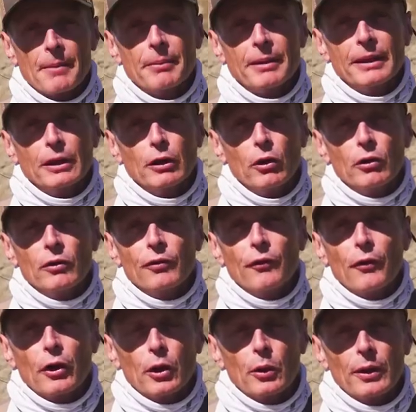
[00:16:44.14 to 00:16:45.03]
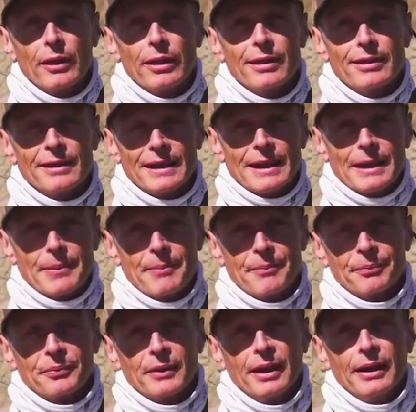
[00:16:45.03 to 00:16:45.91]
but they all follow a theme.
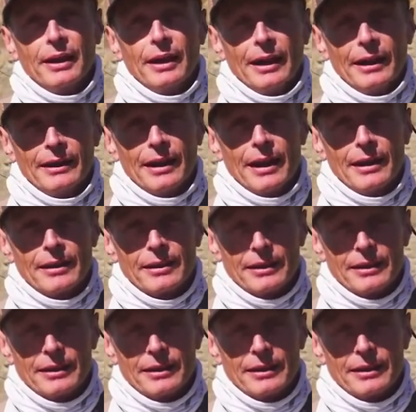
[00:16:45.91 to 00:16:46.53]
And that